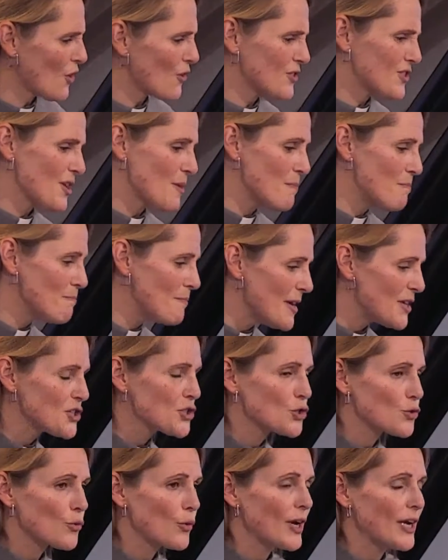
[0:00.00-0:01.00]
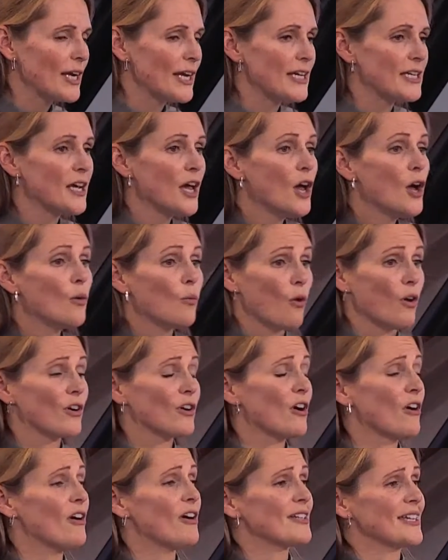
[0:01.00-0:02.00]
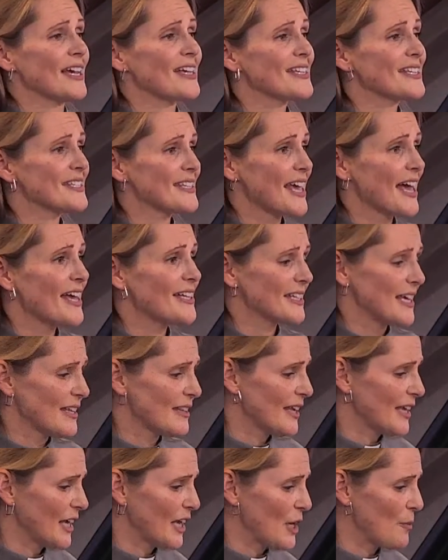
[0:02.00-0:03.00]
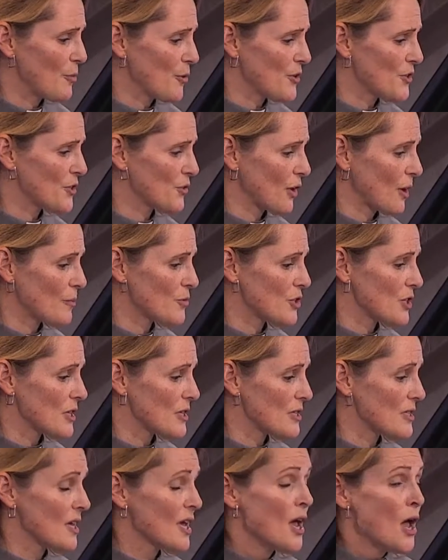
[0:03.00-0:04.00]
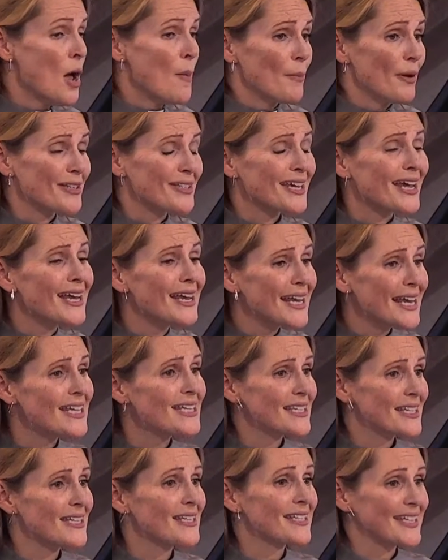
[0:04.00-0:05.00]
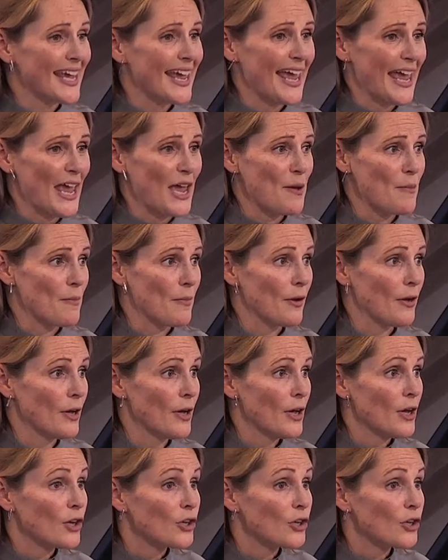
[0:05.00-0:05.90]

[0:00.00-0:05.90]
not to misread what God has said in the Hebrew scriptures, but to listen to him,